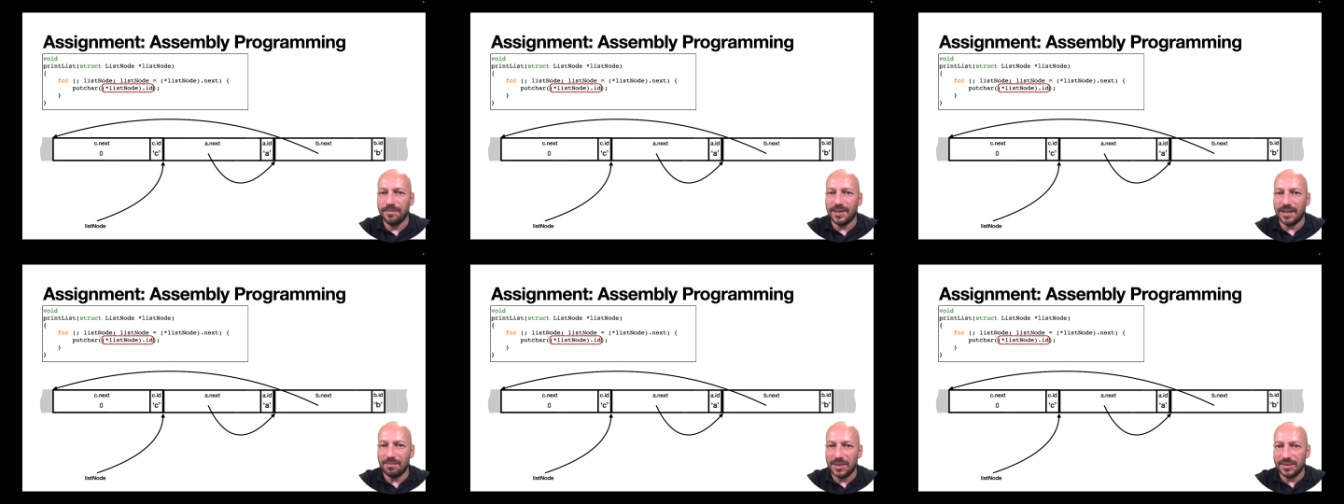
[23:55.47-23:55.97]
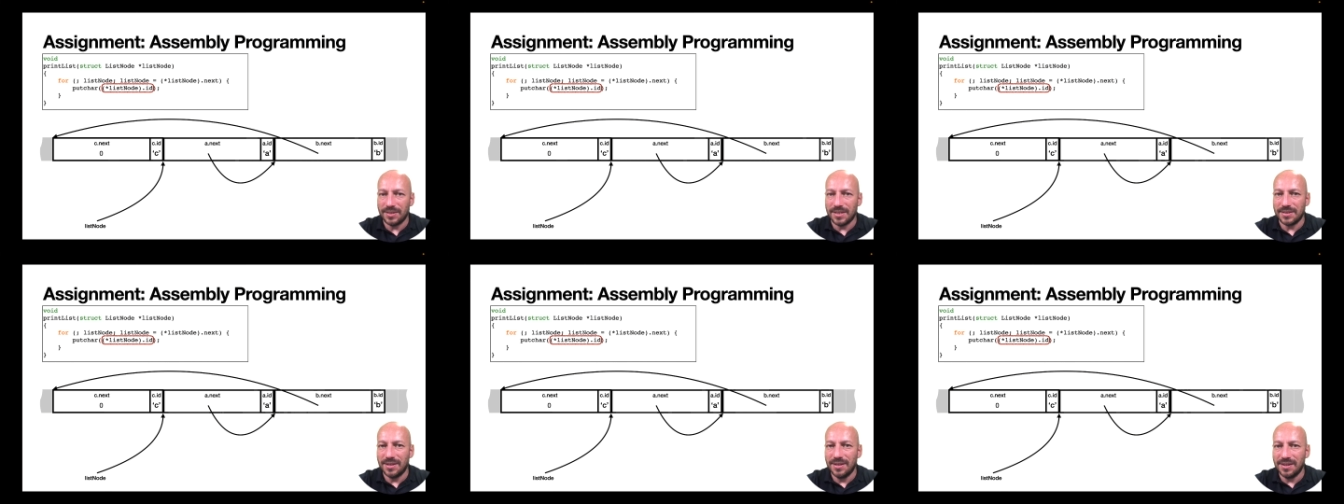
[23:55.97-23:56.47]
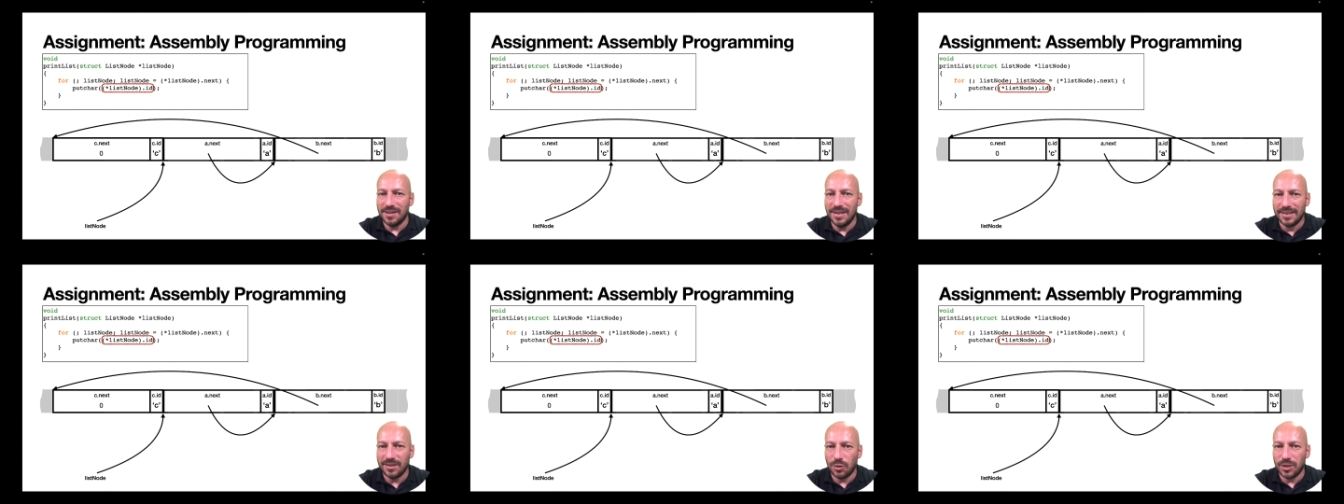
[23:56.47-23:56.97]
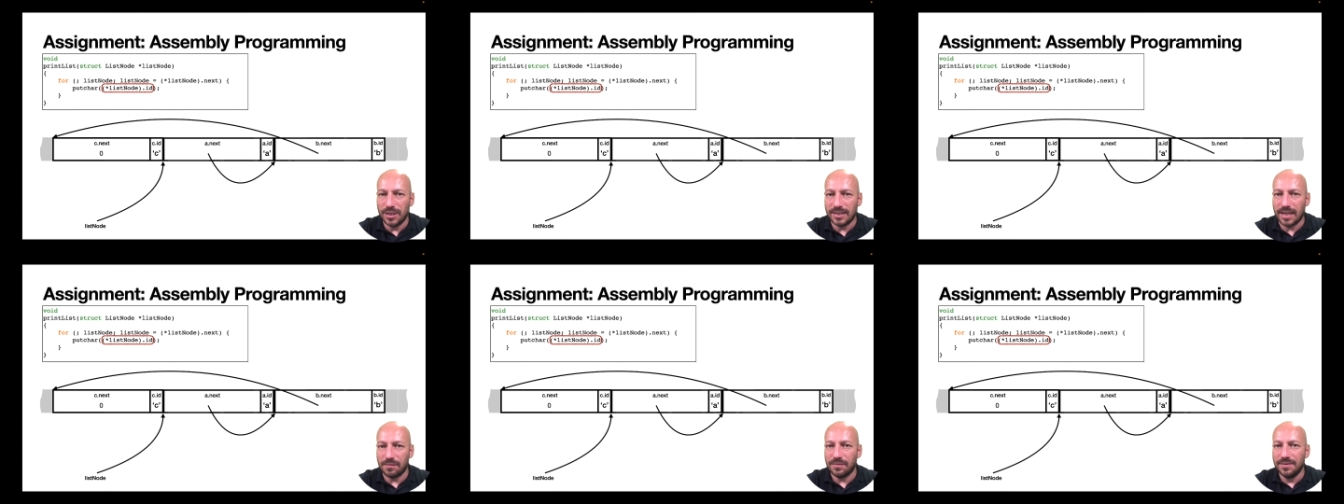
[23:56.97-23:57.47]
That means this list node
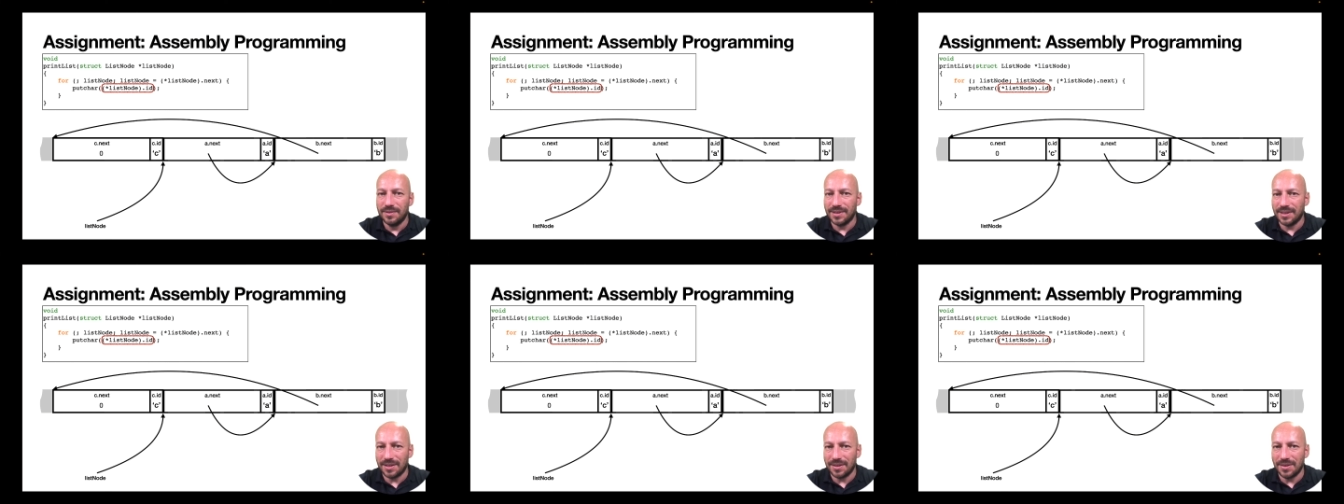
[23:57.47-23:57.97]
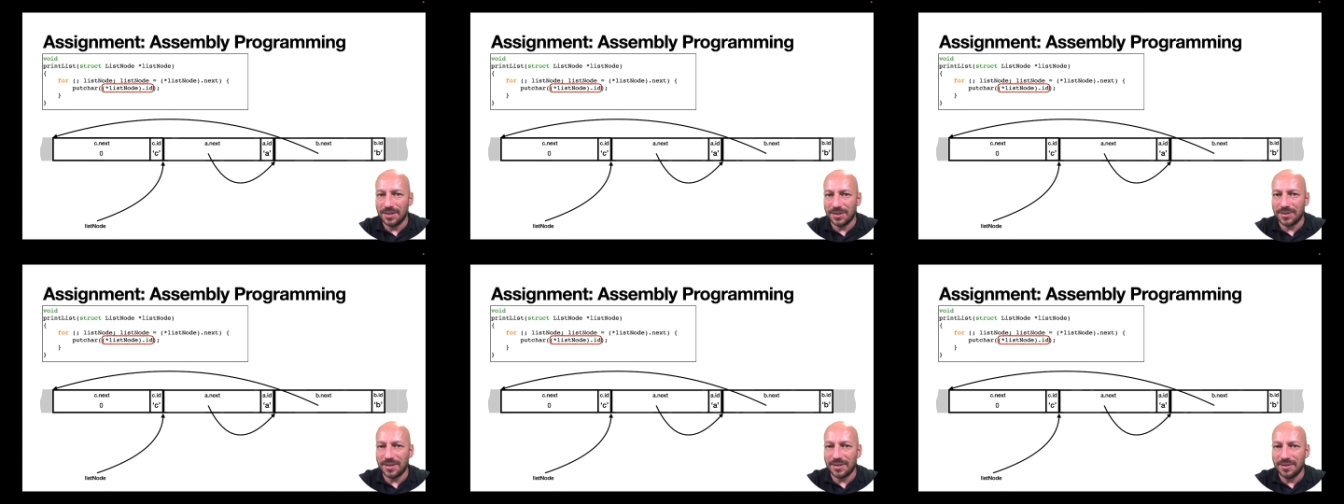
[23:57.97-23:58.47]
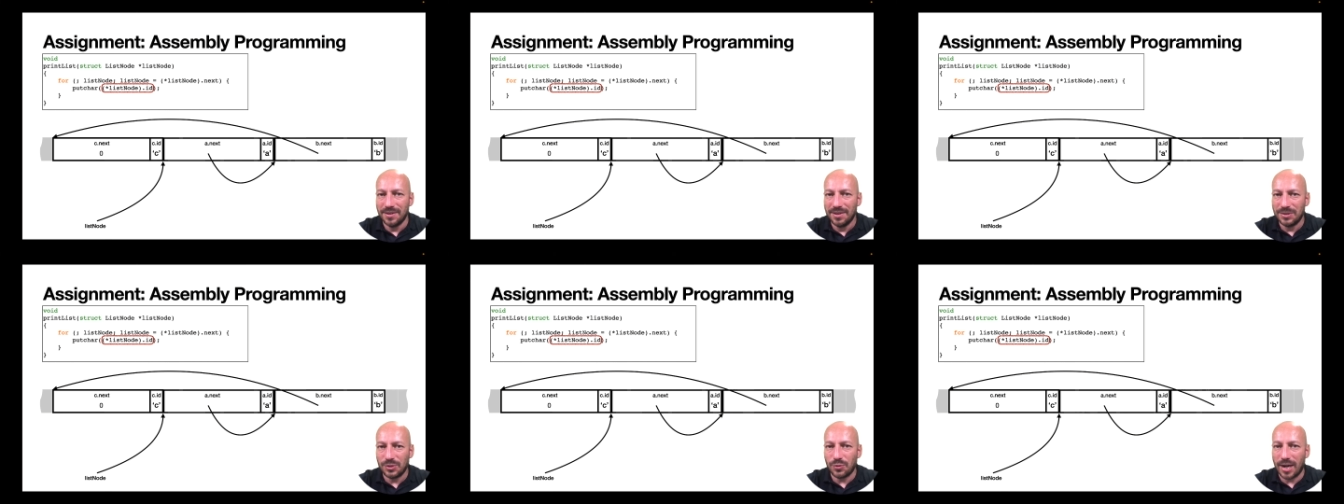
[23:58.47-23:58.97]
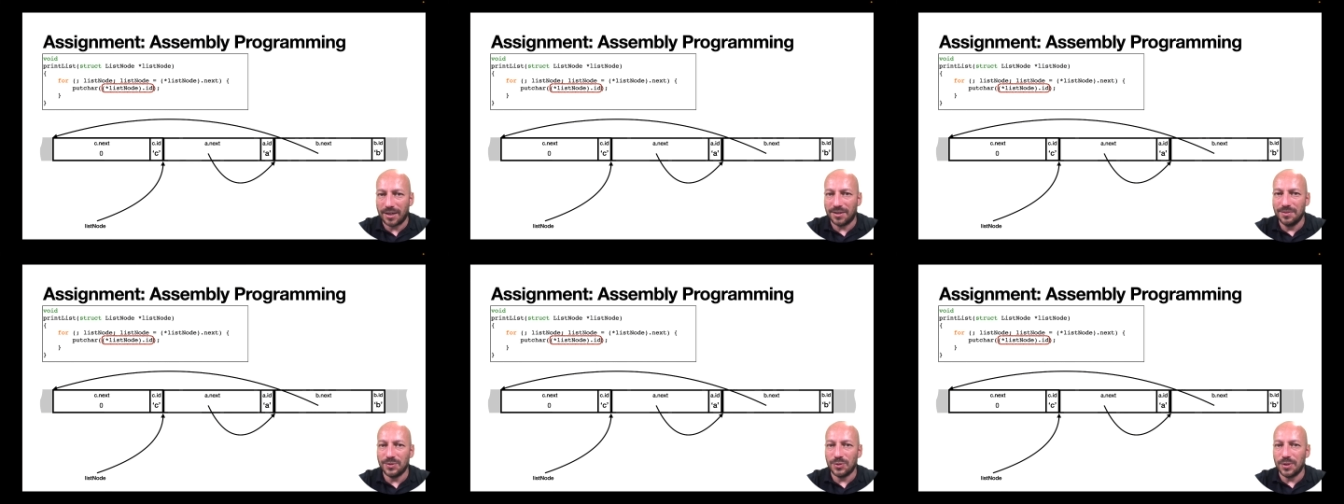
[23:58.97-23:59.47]
itself. And this is a struct,
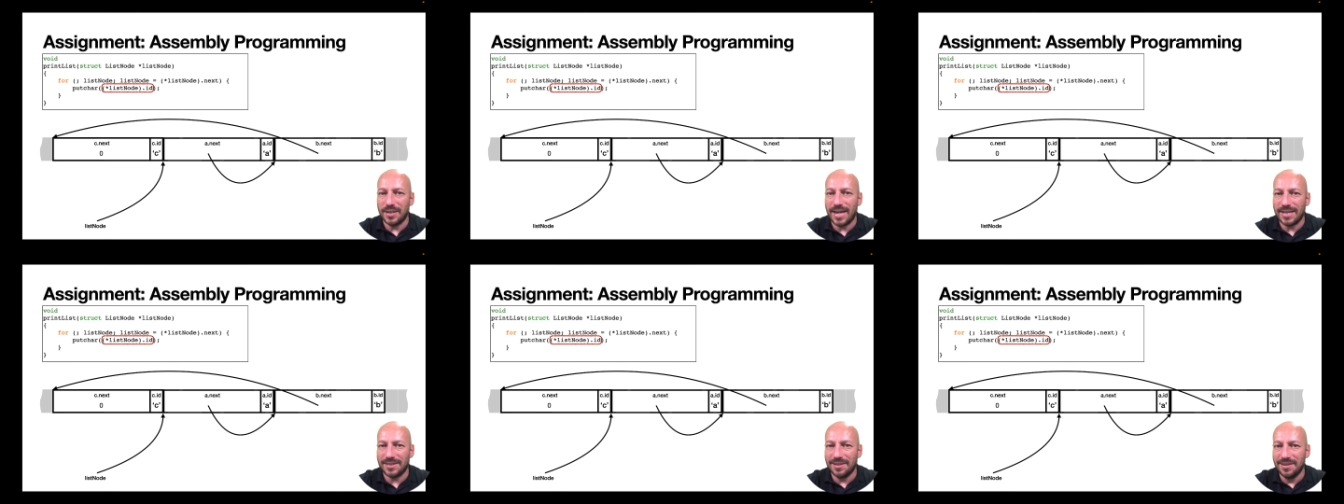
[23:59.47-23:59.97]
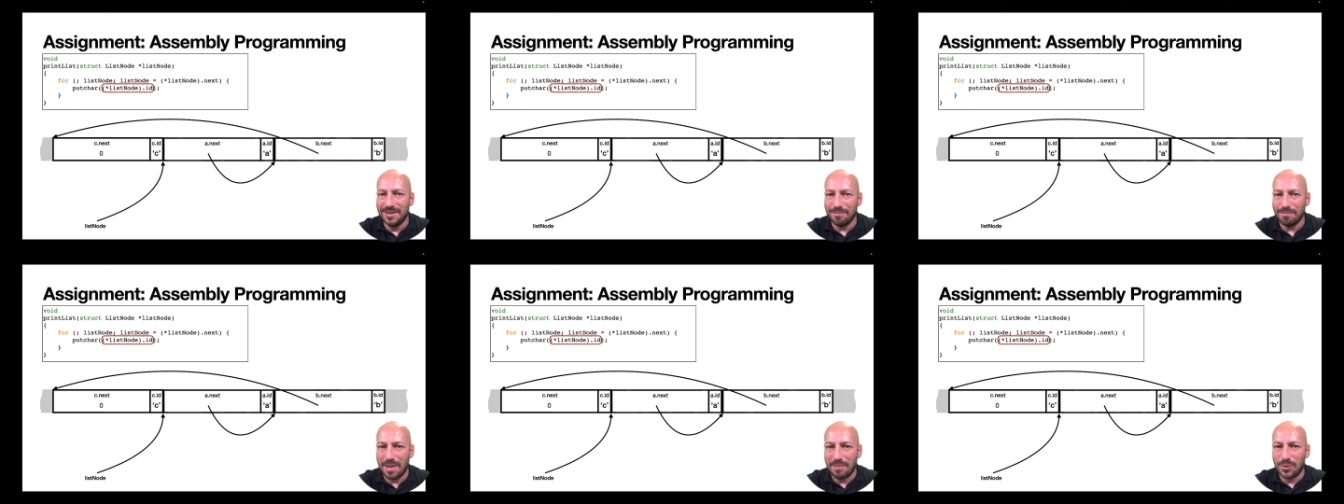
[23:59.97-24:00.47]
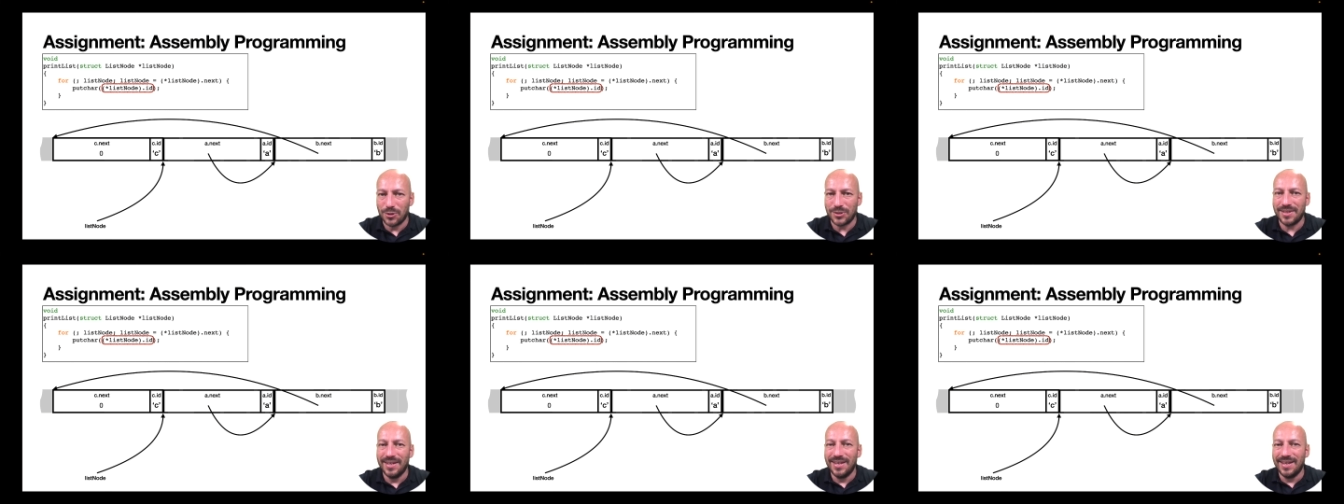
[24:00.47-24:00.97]
so it has members.